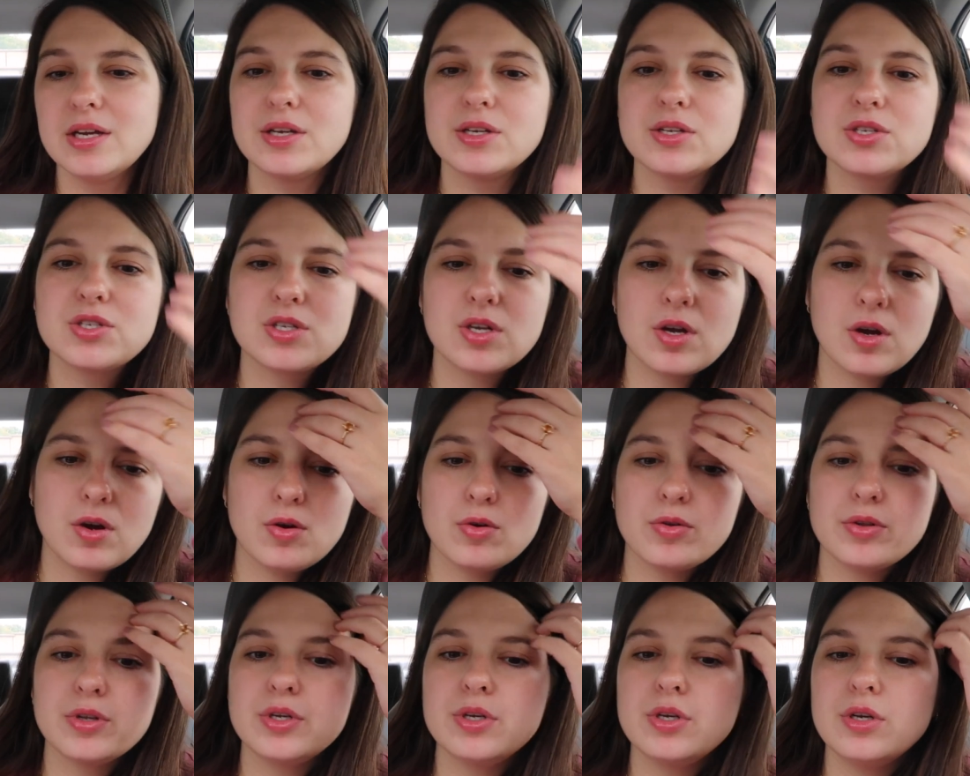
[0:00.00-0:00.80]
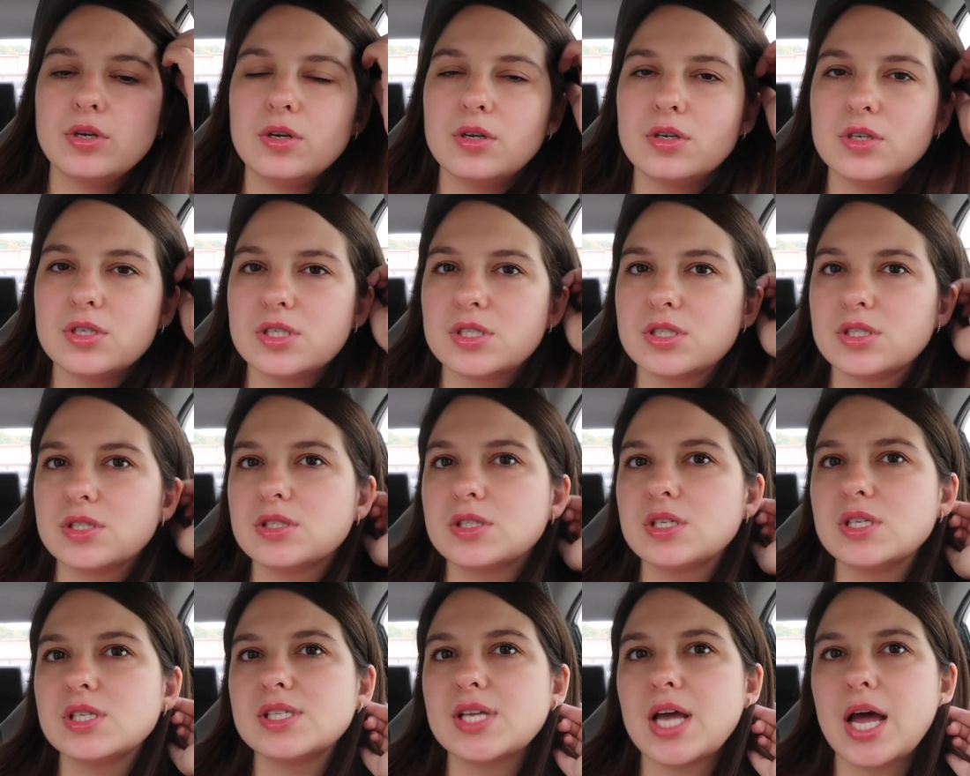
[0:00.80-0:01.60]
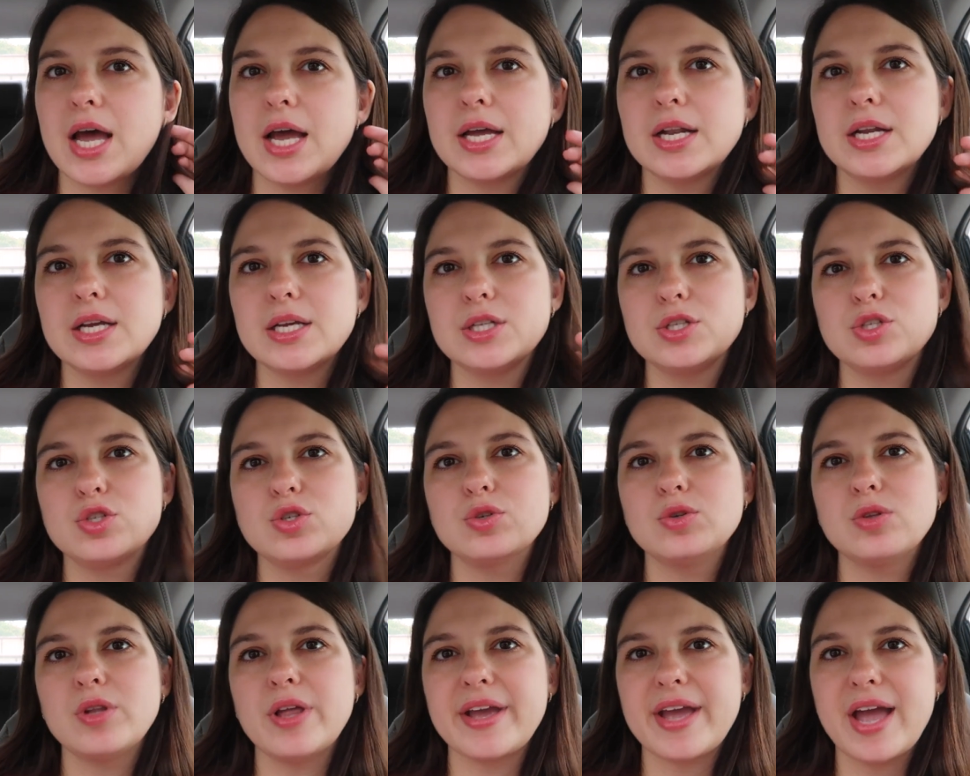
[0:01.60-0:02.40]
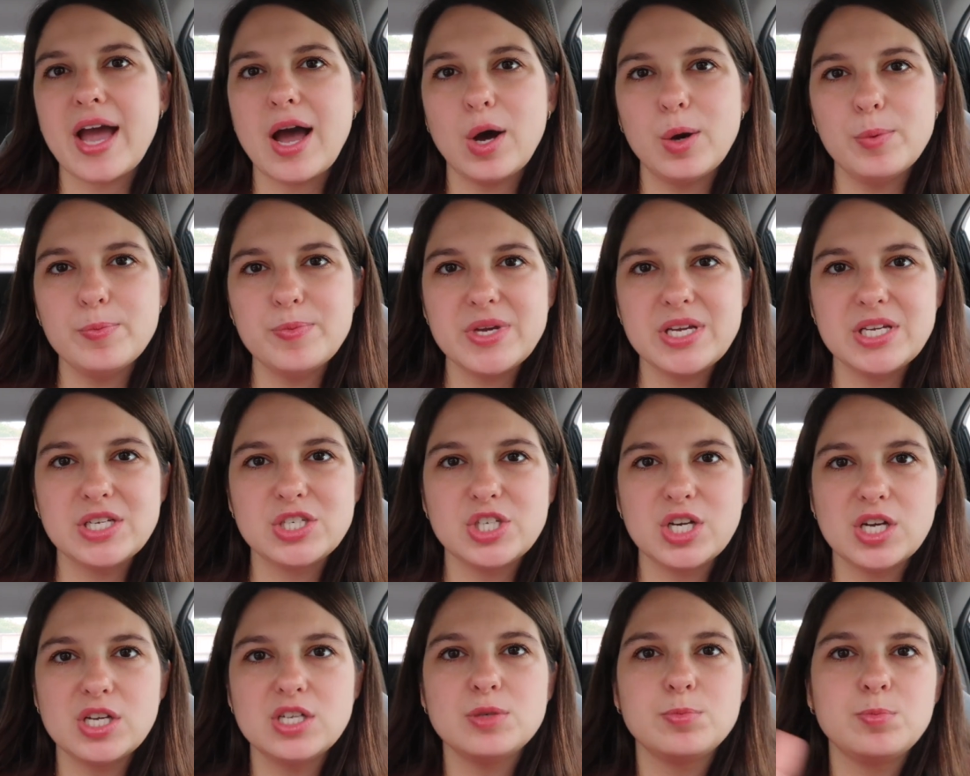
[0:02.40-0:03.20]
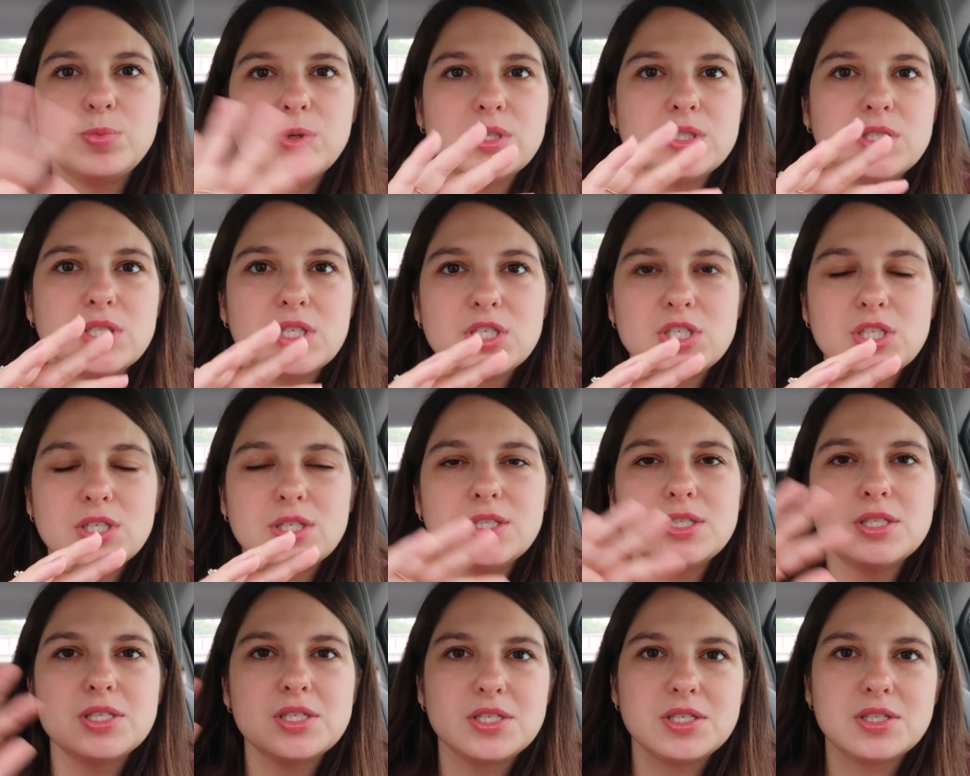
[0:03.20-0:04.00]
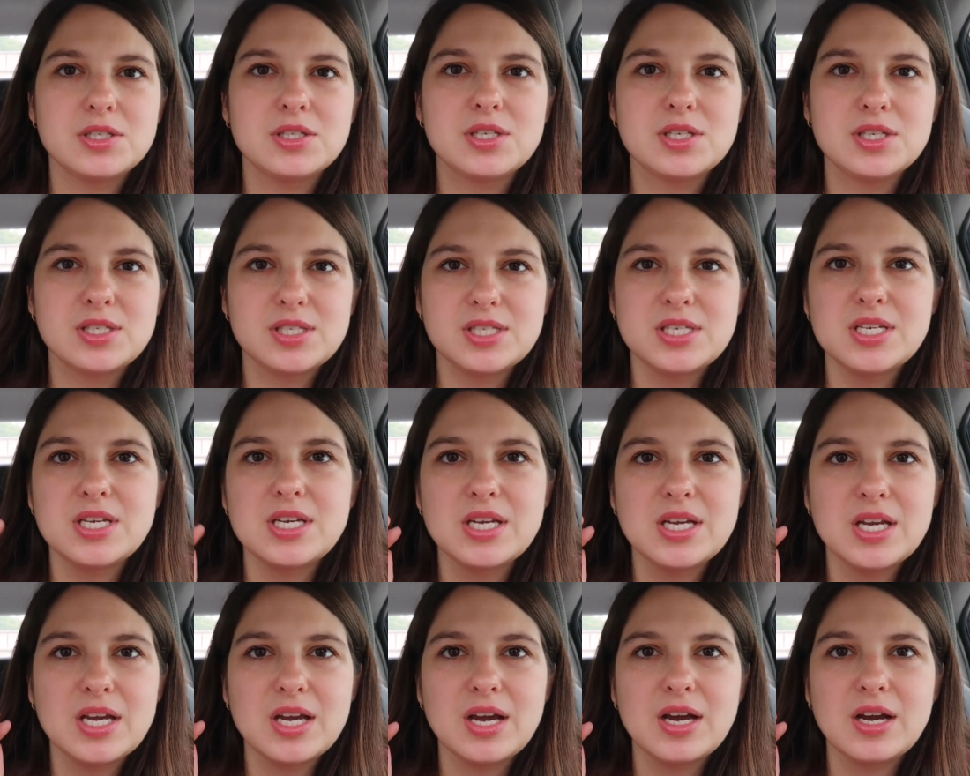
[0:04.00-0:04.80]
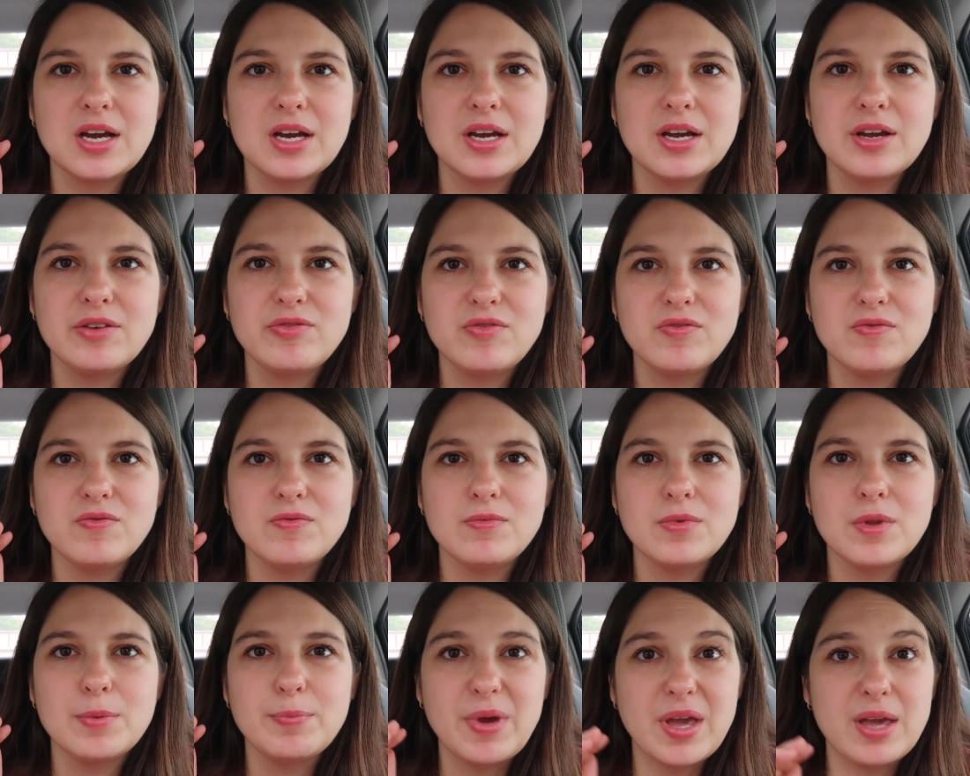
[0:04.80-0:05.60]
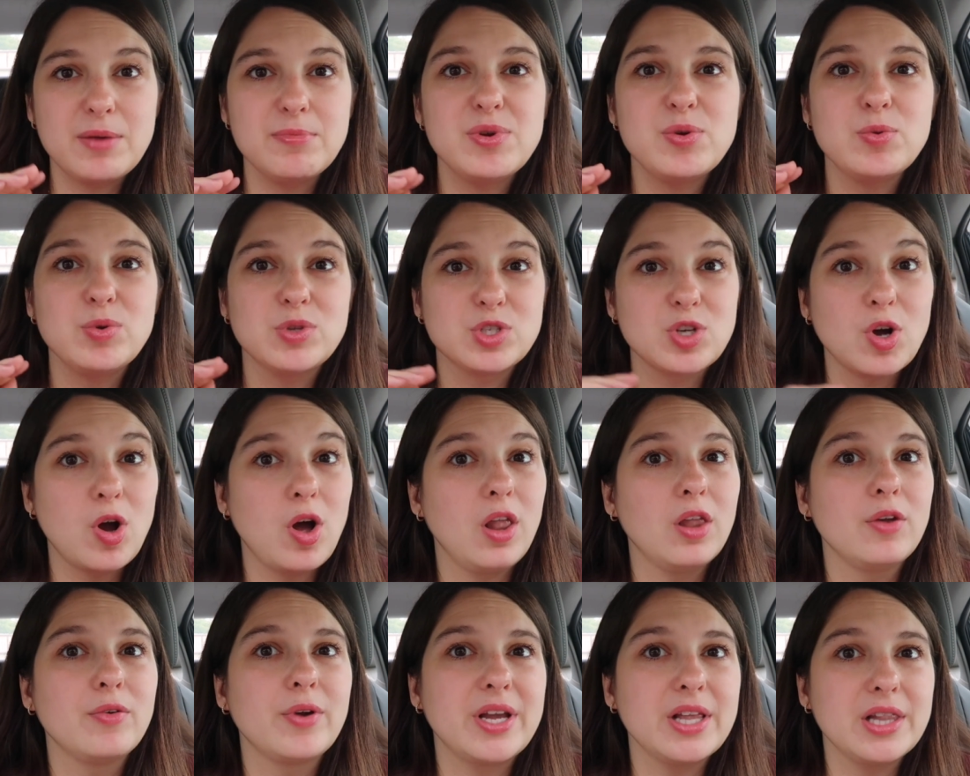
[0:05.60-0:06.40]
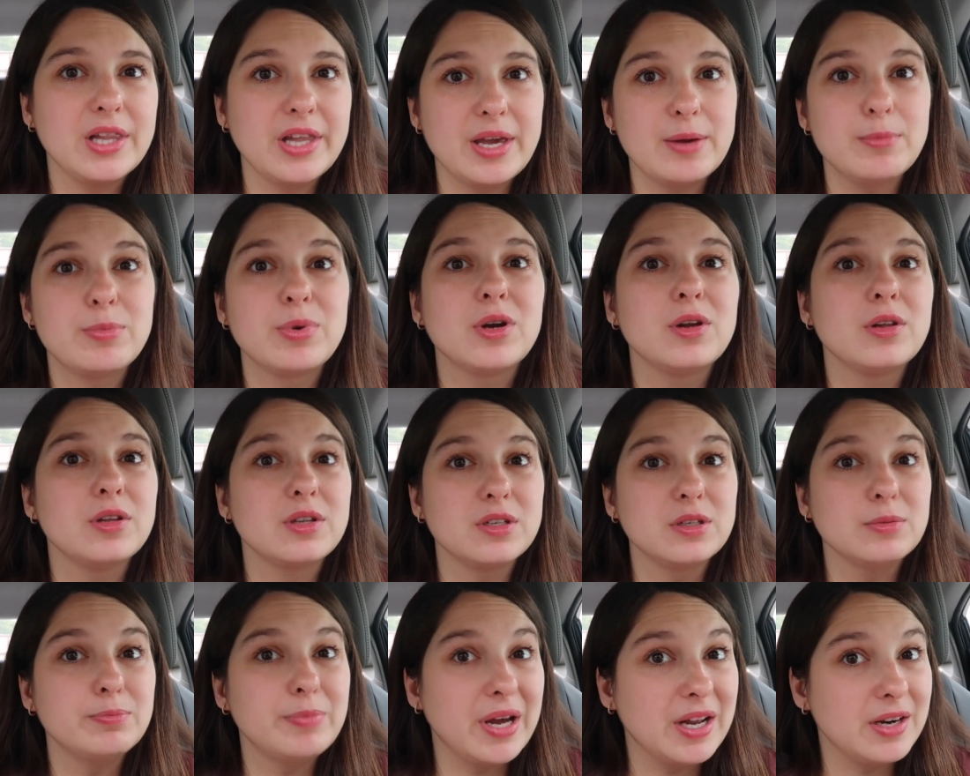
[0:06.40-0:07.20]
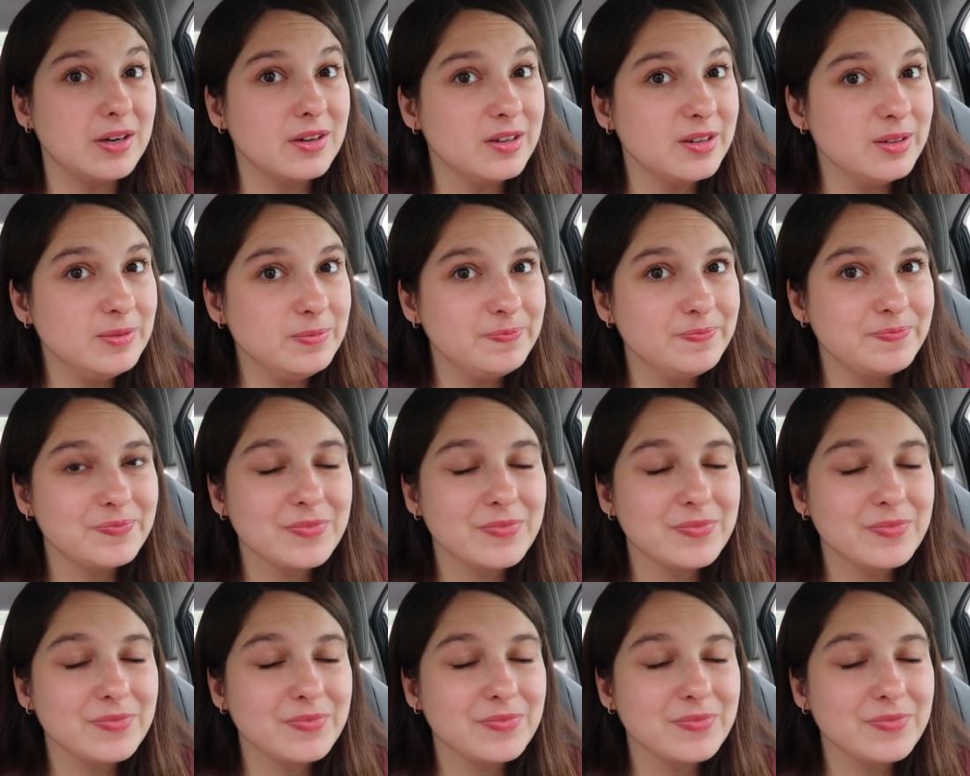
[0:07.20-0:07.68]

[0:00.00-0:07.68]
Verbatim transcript: So the nurse decided to like help me change positions to see if the baby would tolerate labor a little better.